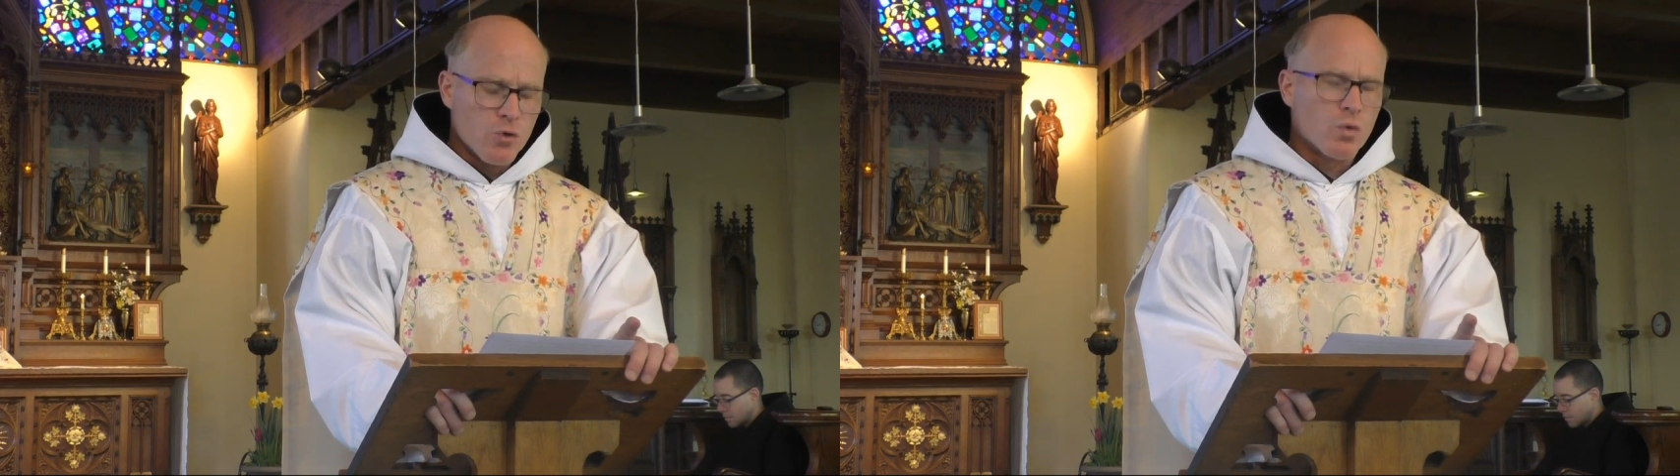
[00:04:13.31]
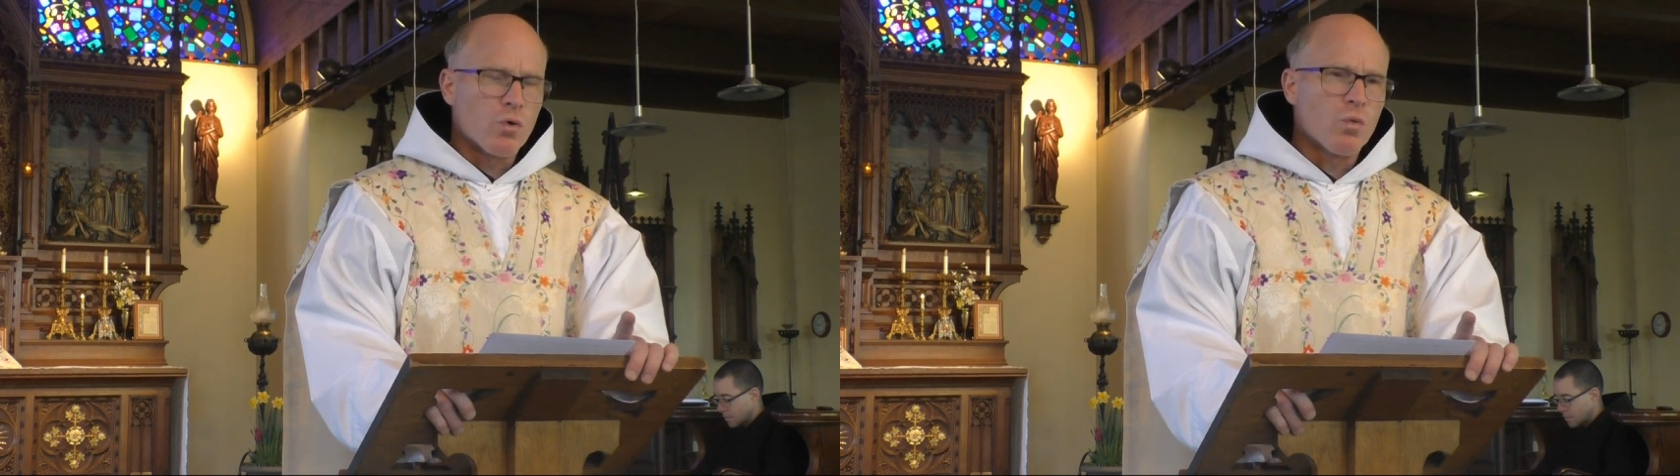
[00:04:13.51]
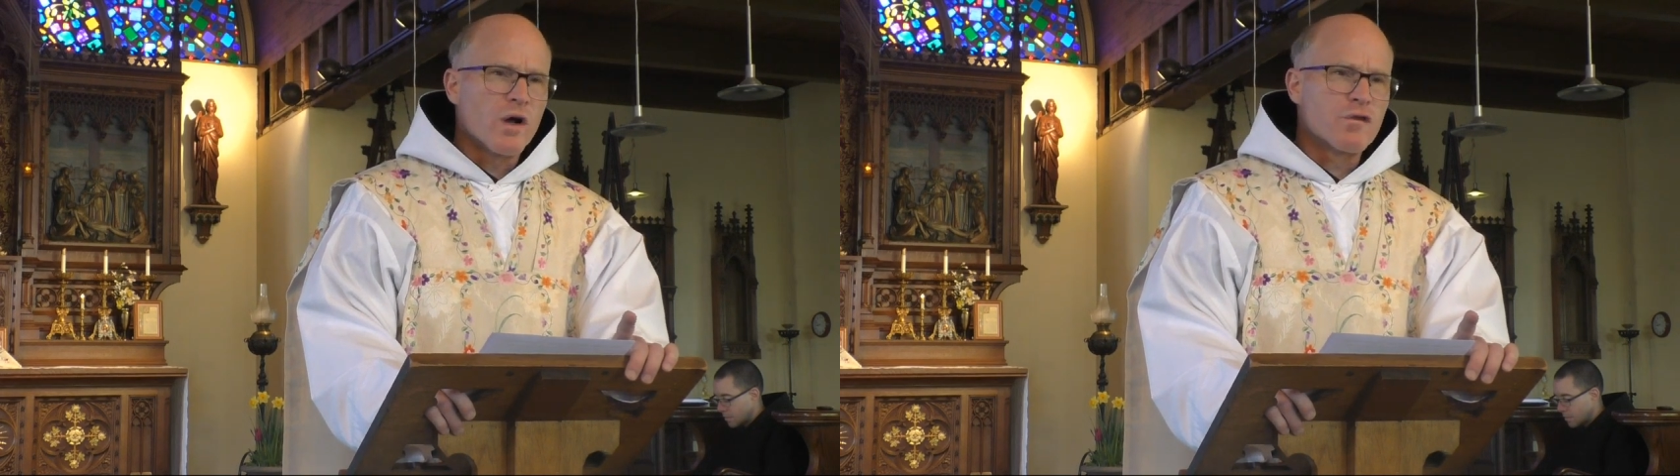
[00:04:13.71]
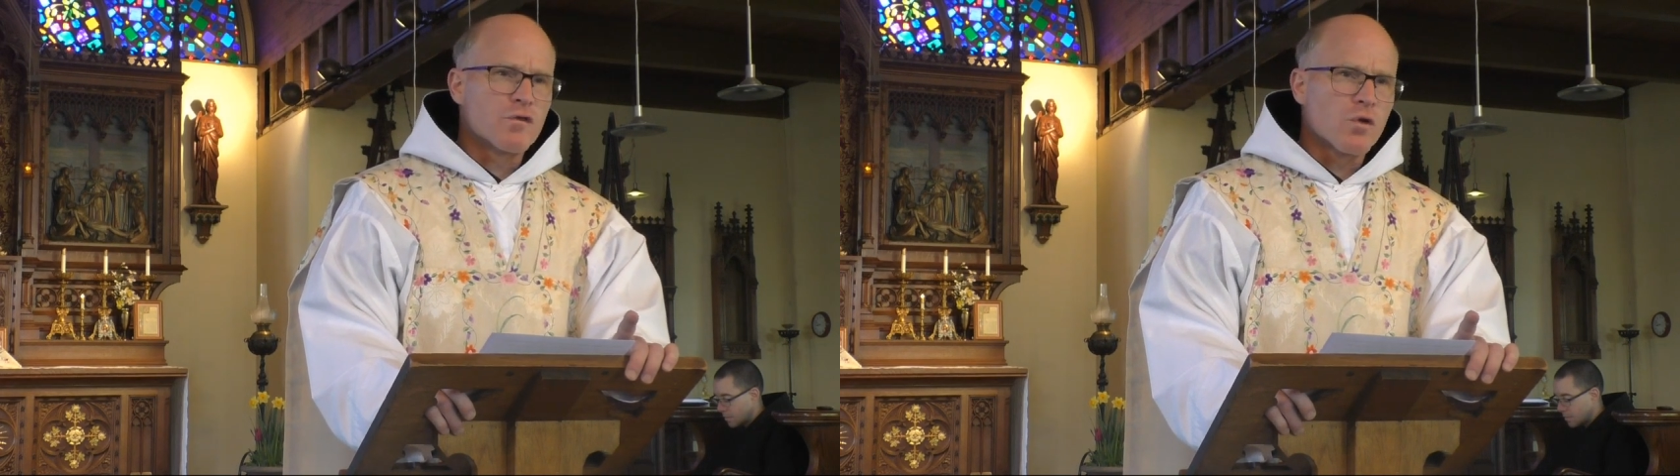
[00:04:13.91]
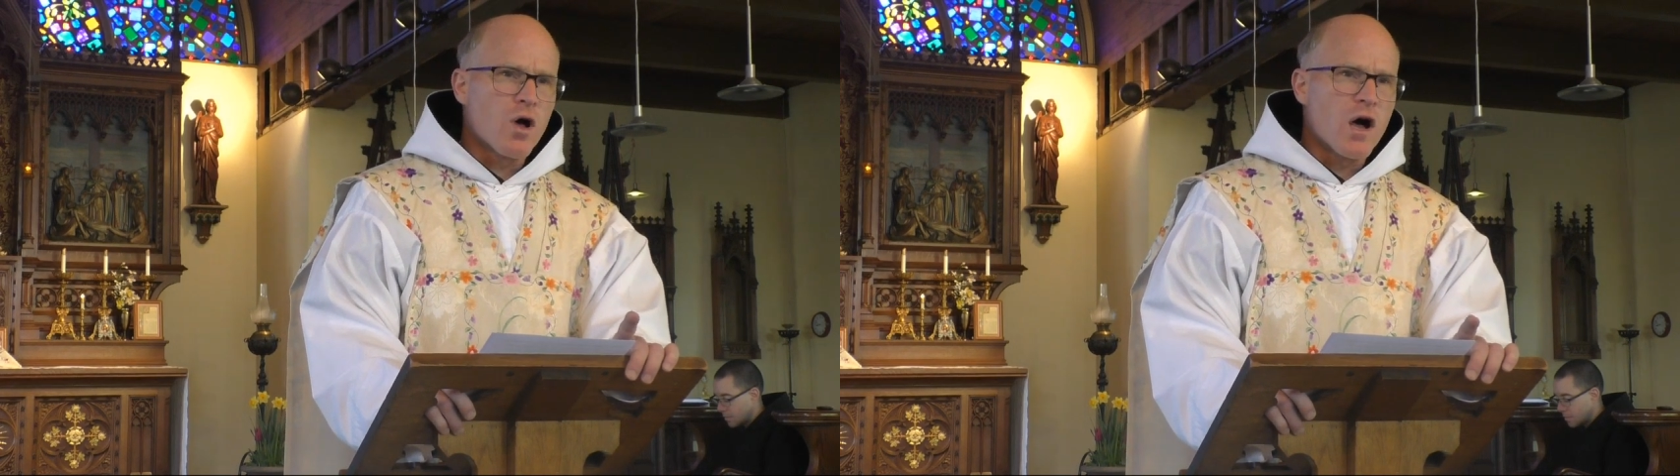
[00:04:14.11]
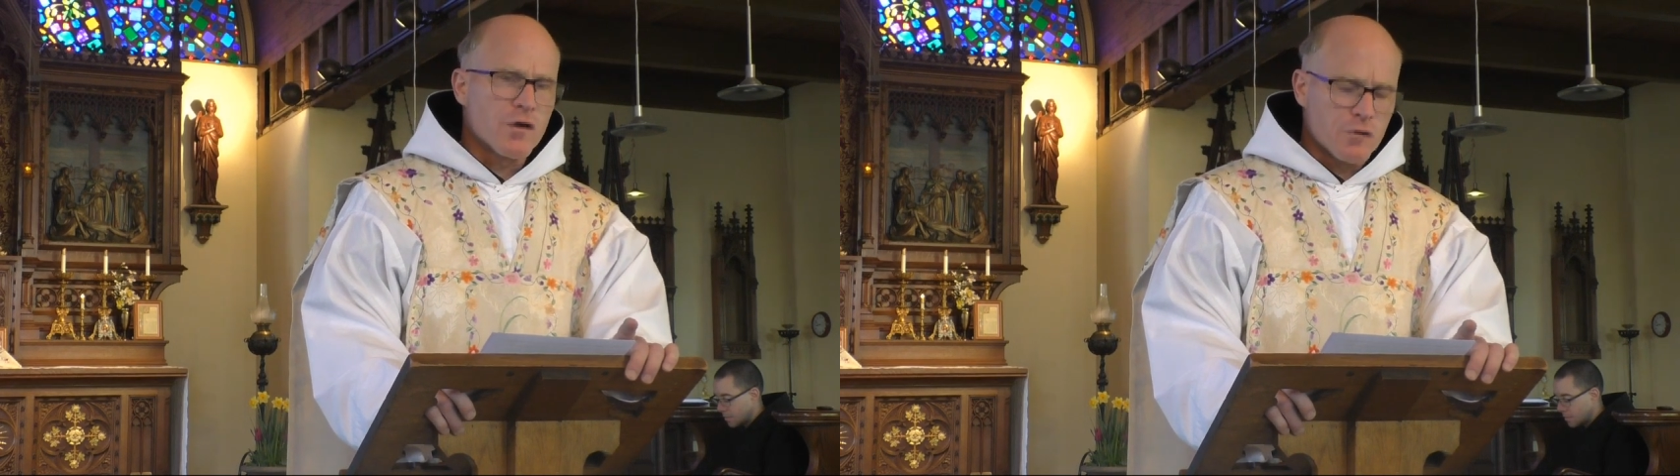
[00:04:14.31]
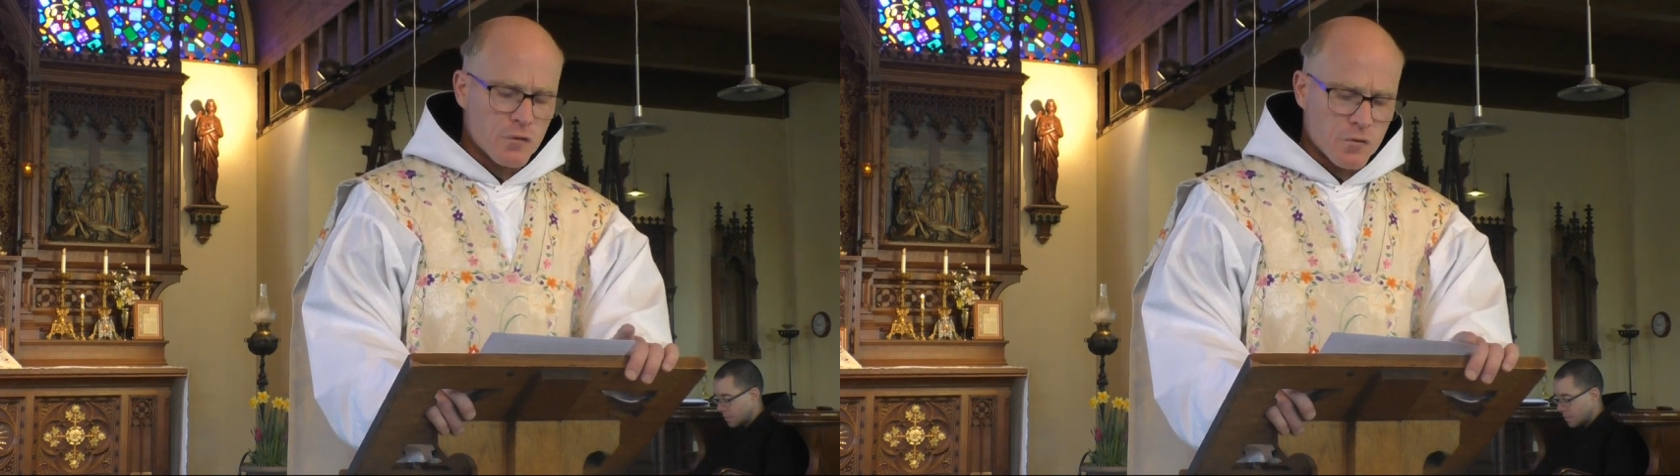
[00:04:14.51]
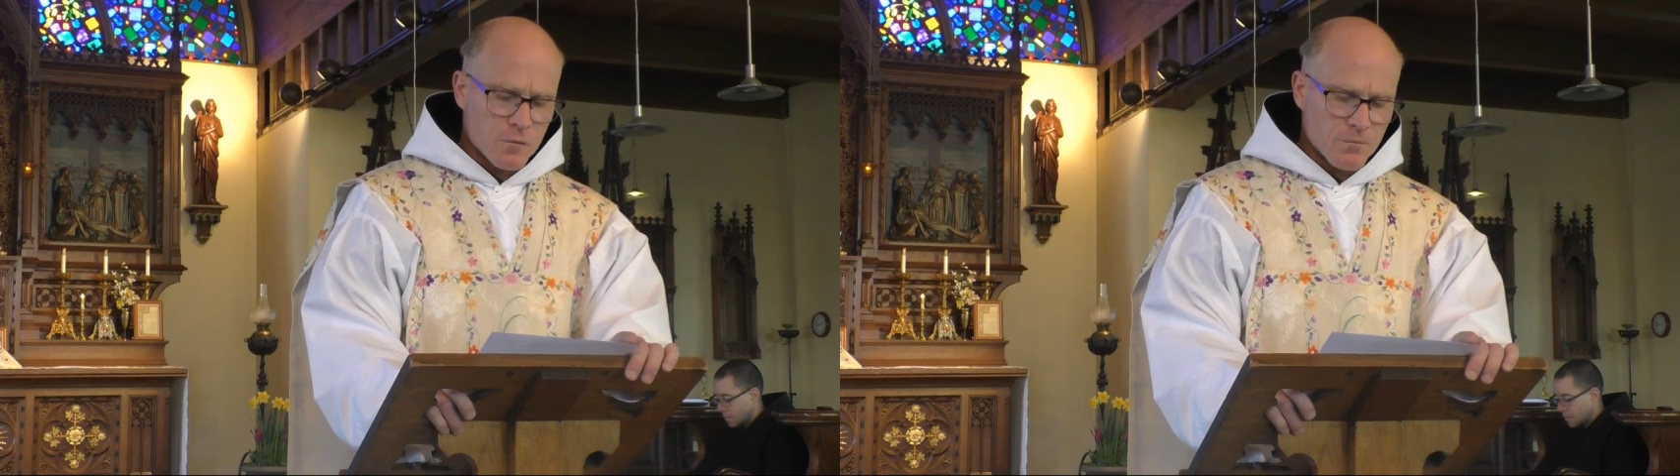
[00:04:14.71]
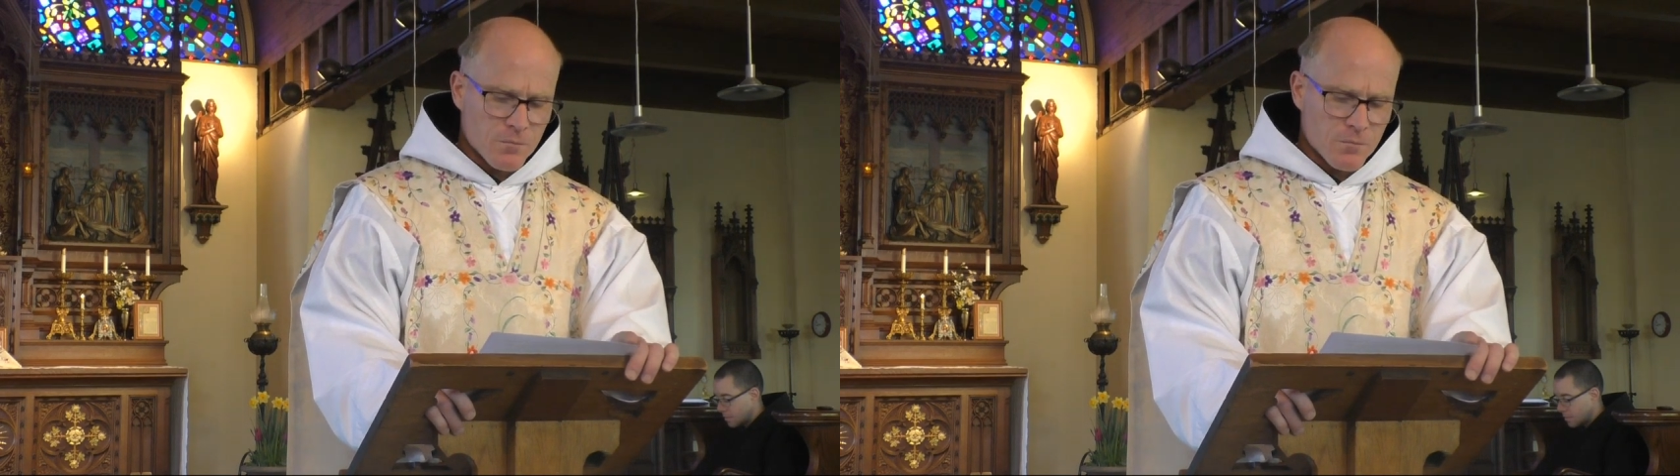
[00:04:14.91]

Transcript: who were once lost.